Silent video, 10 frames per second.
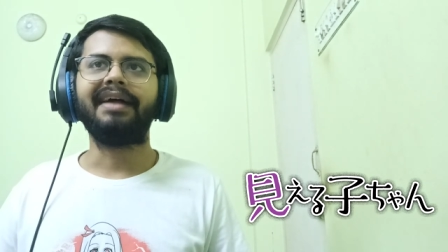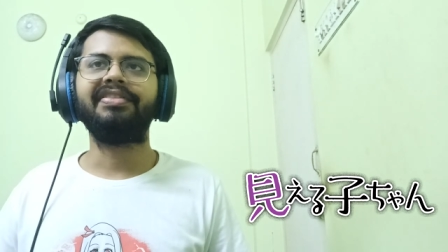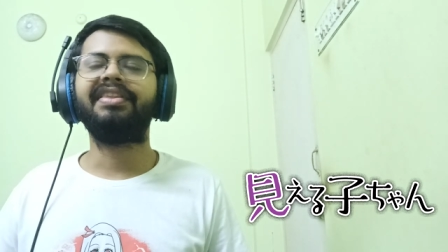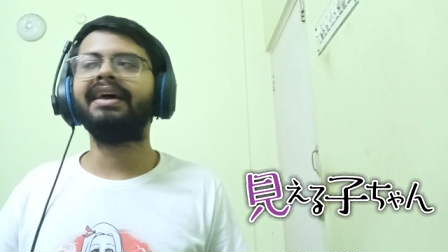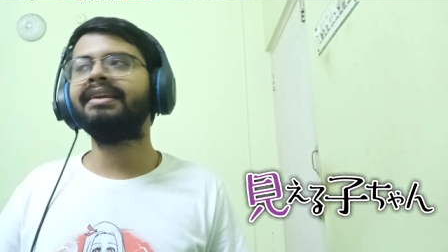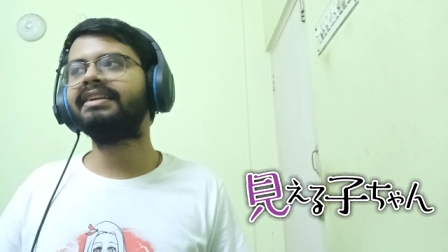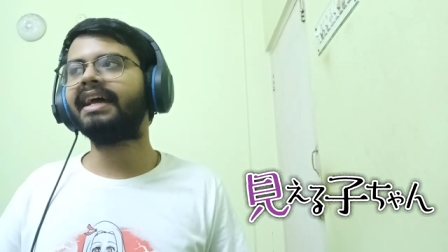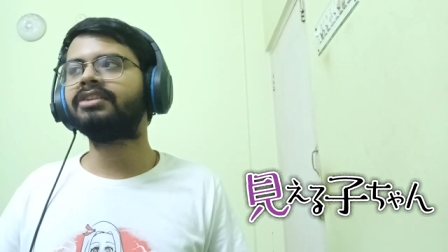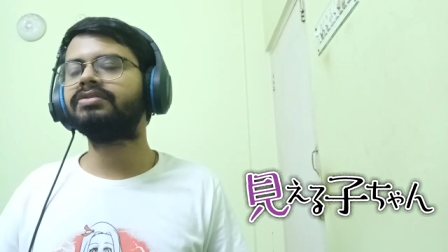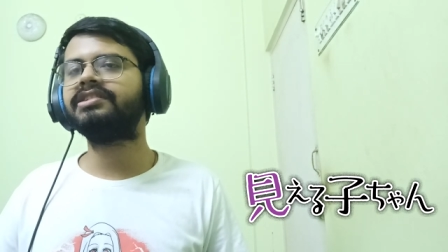And then
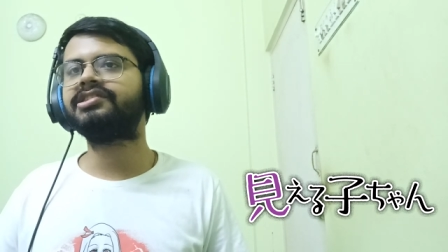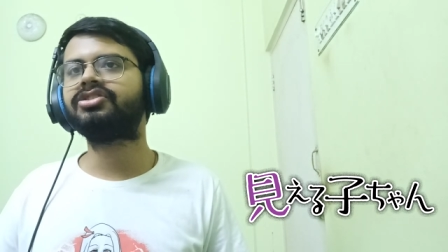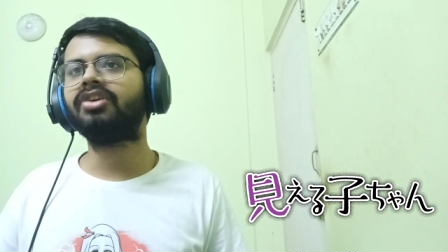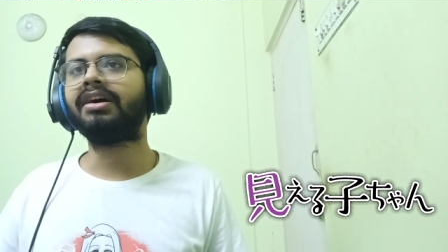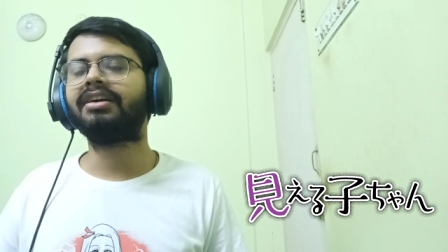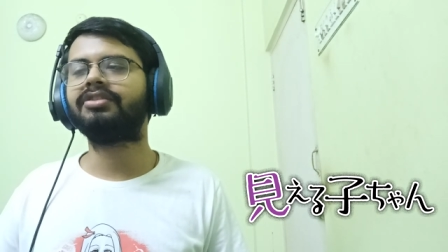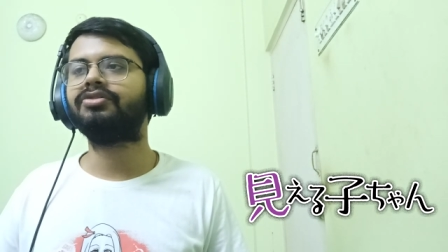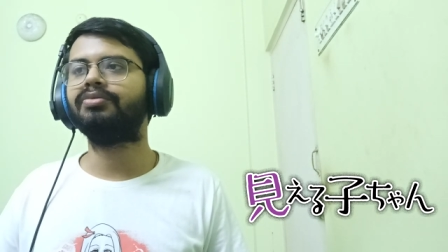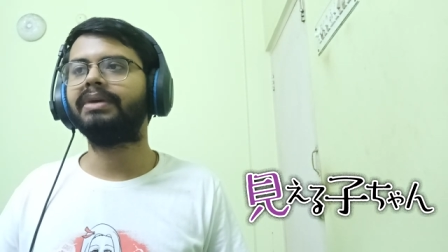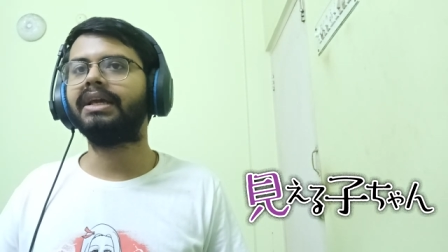it actually
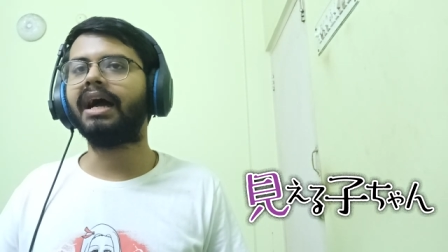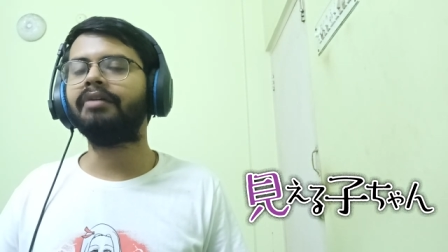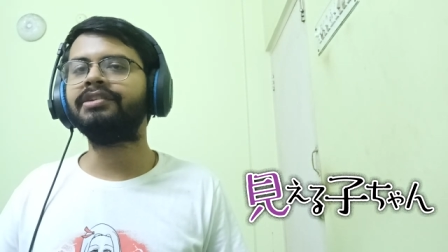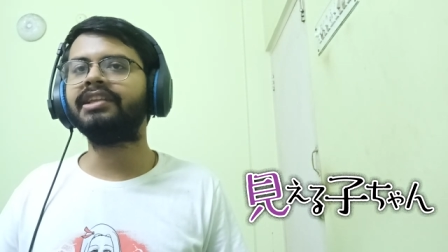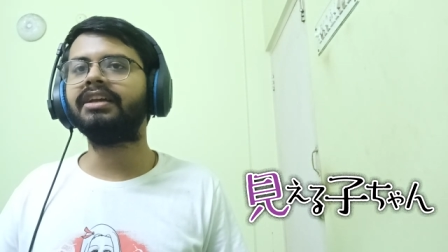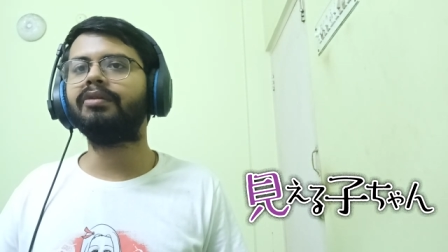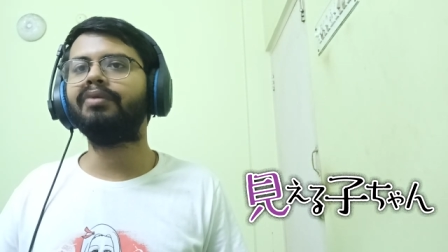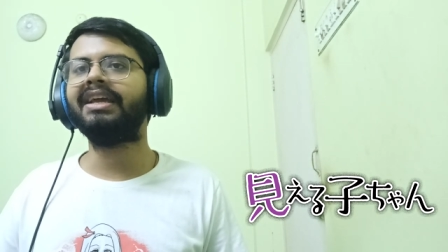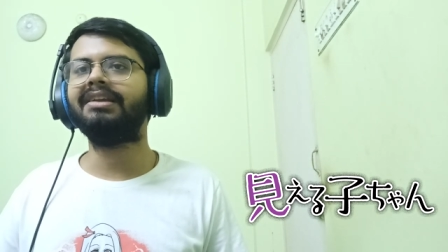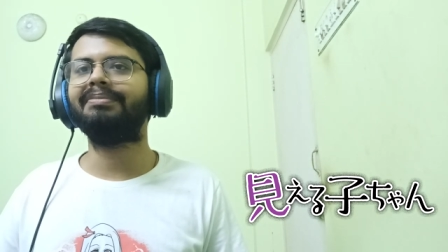struck to me. I was like,
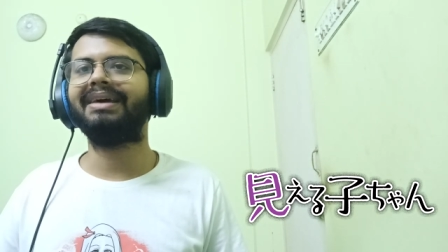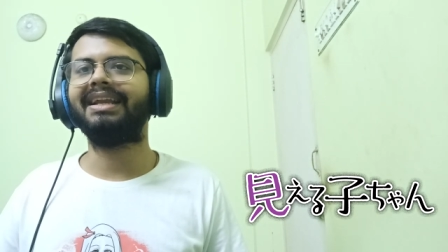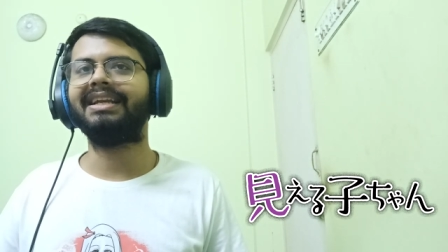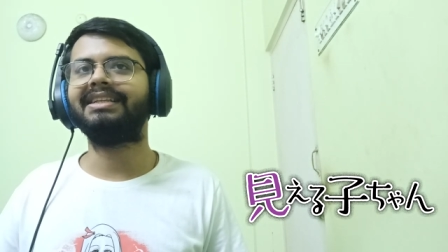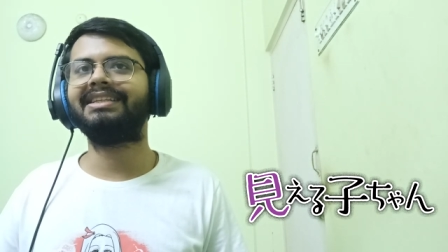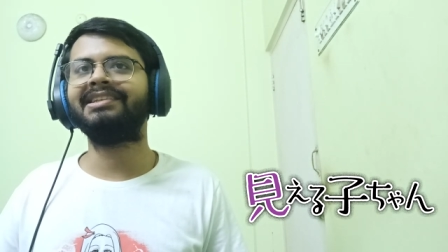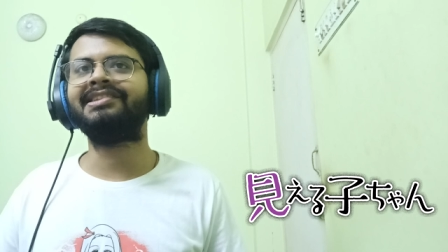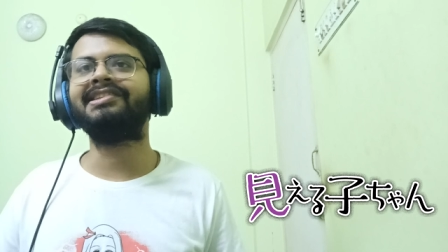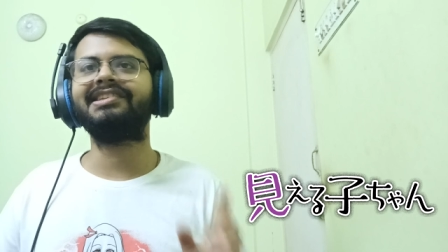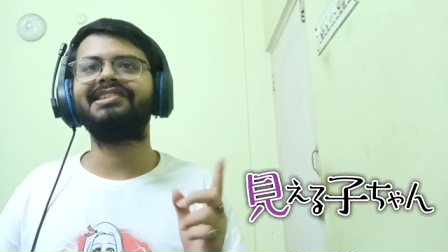wait a minute,
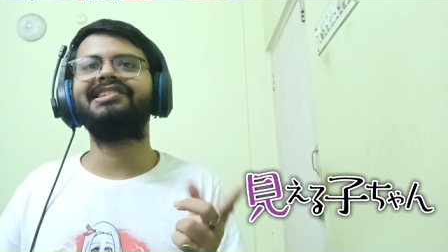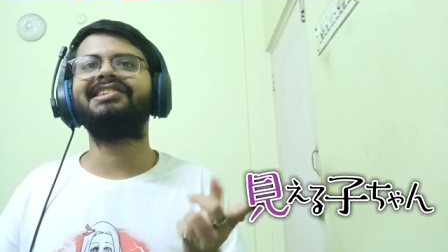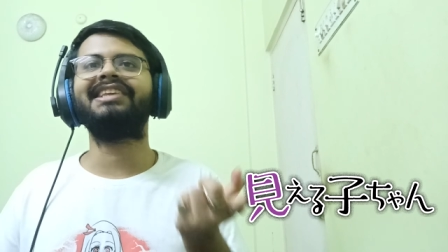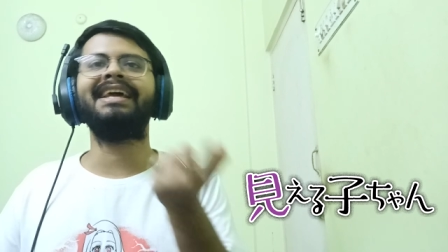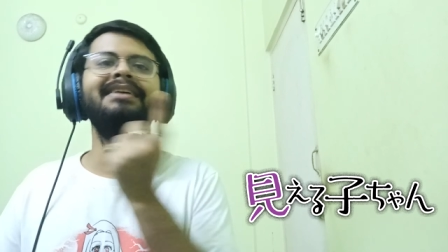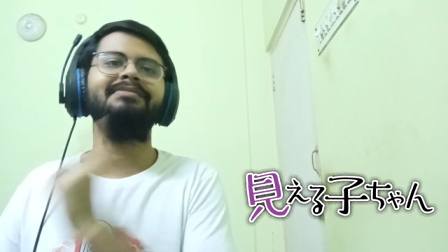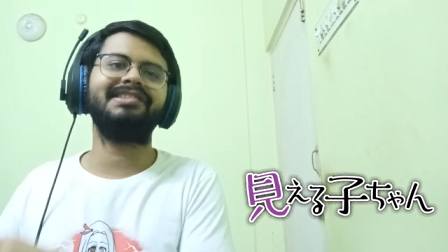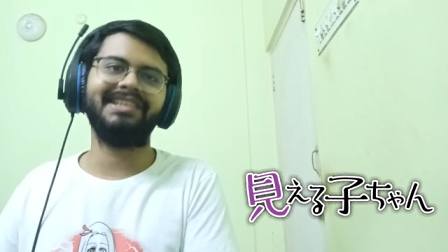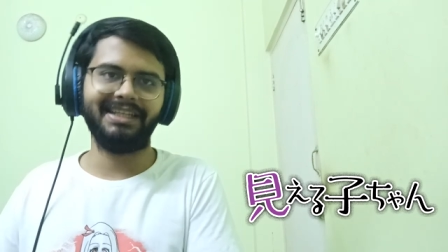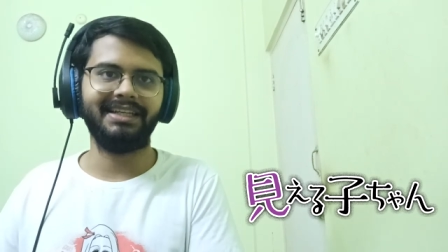this is the same
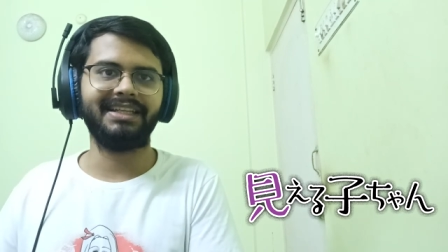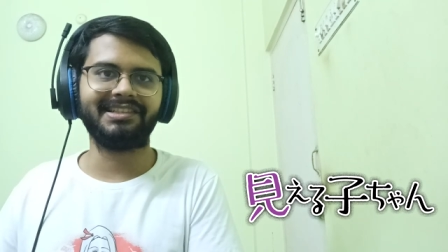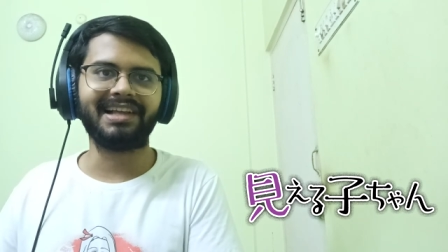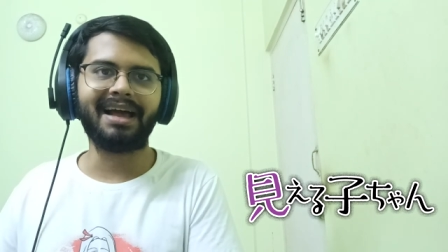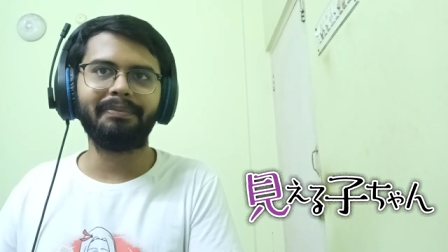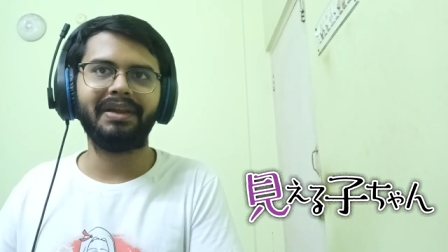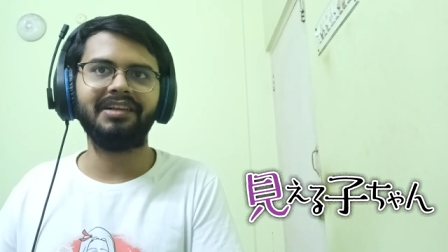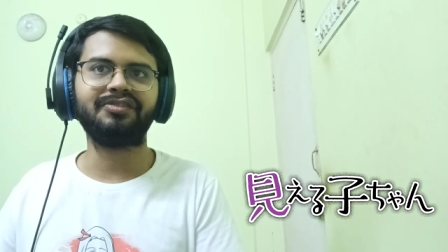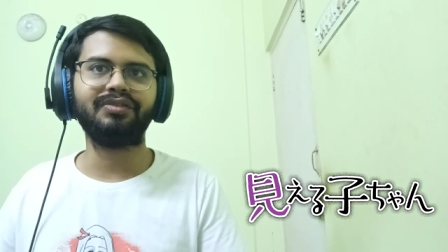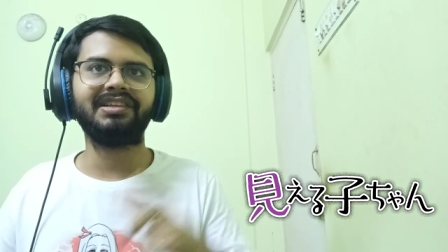scene that's
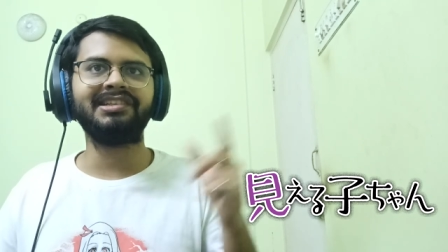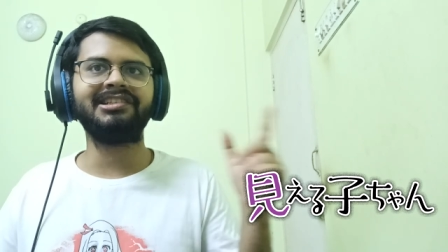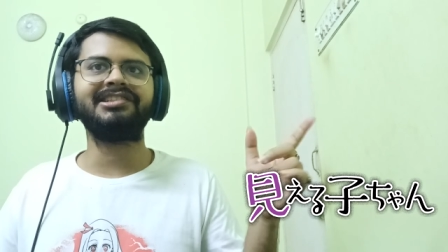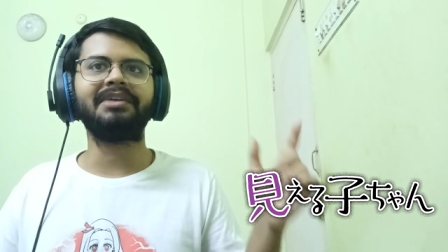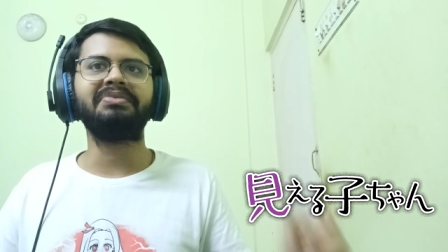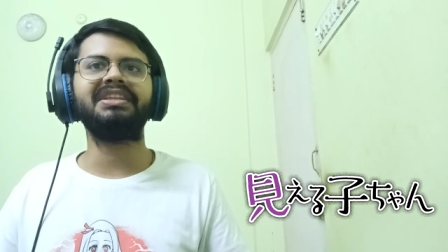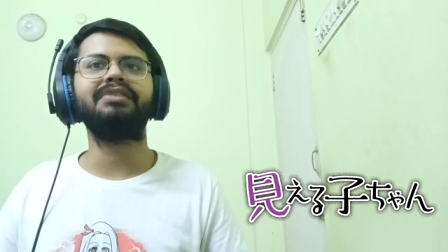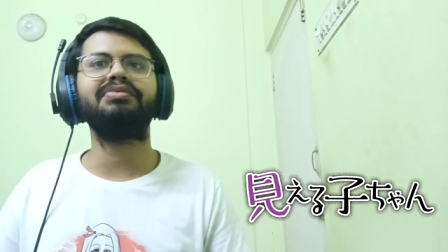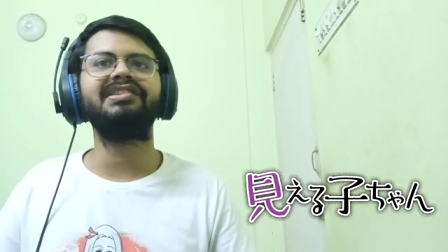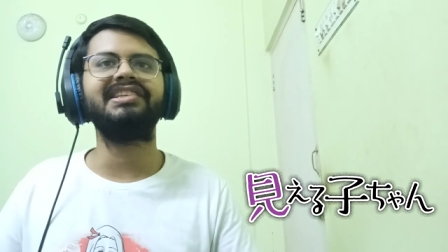happening. So this is something
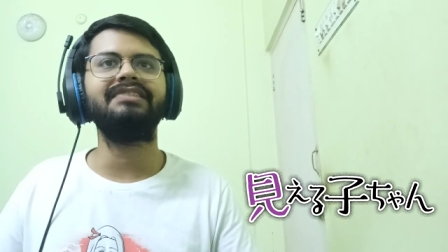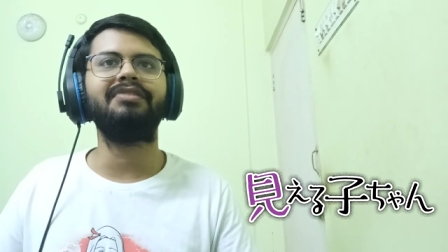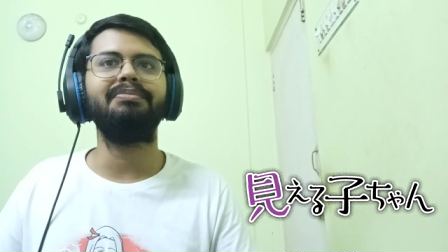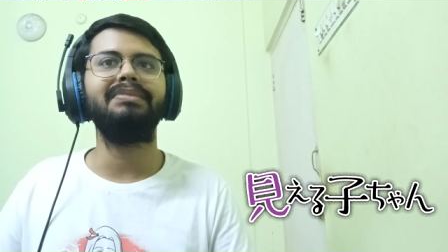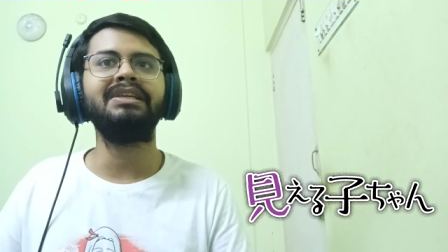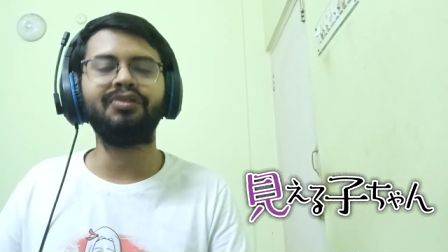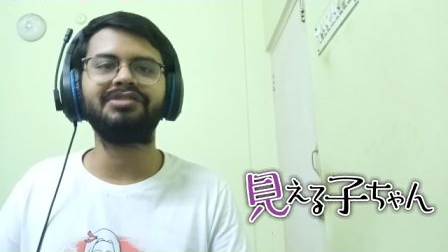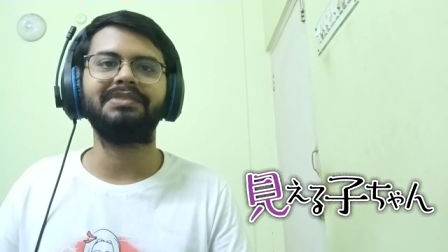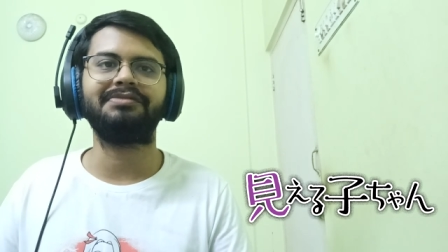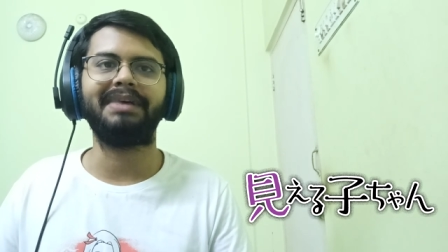that we're seeing from
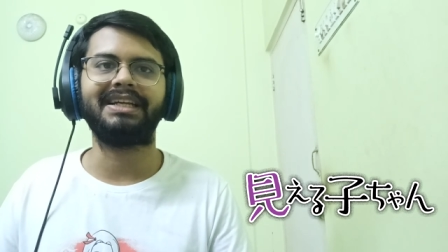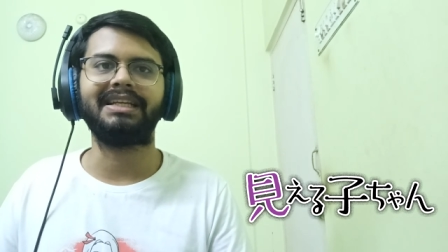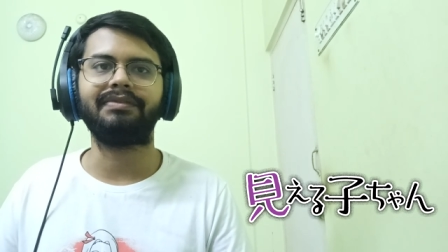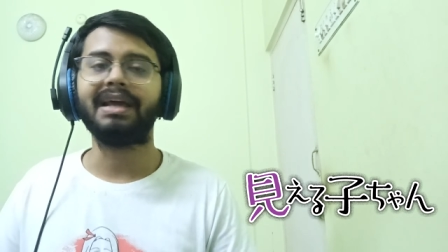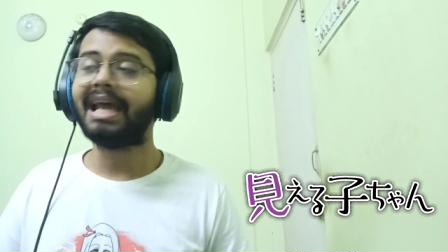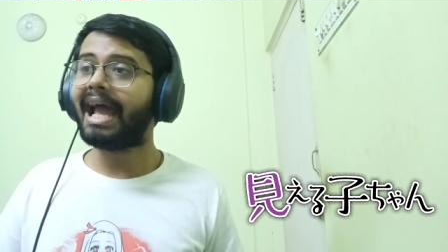Miko's perspective.